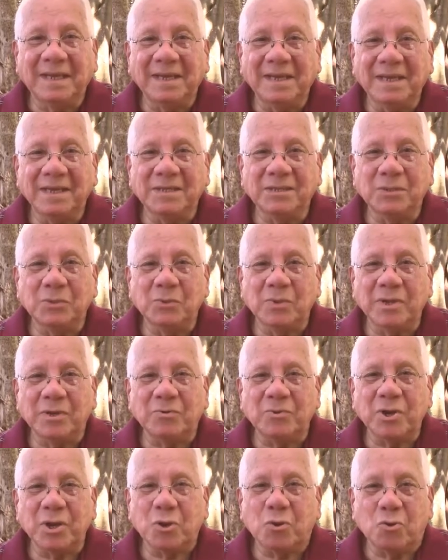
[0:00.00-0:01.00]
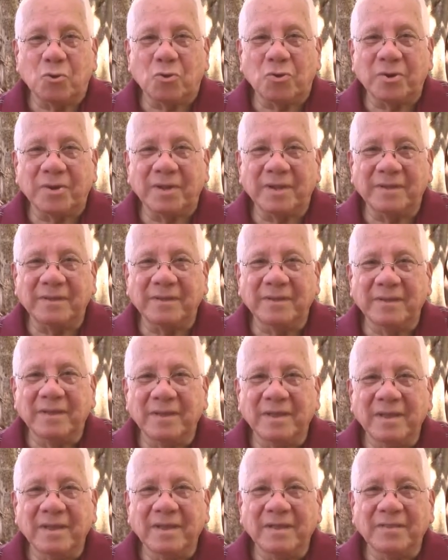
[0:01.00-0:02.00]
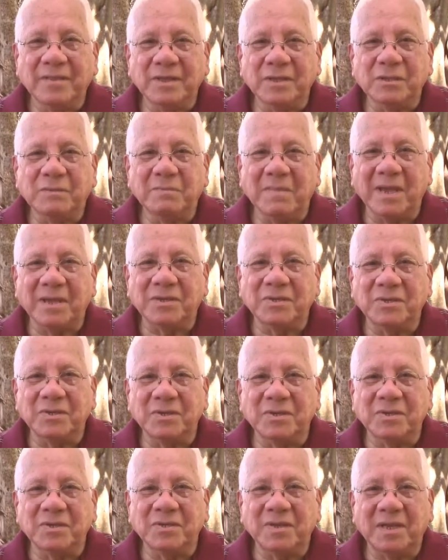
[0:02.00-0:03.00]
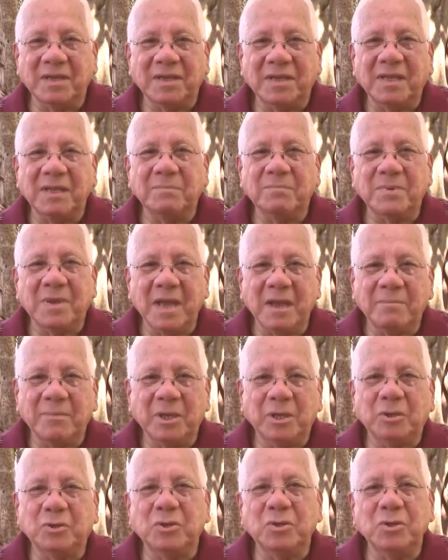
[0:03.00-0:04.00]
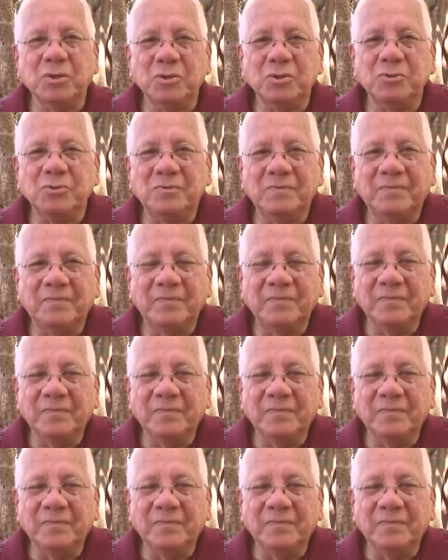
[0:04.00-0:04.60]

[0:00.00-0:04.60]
and he's the one recording these messages that keep coming to you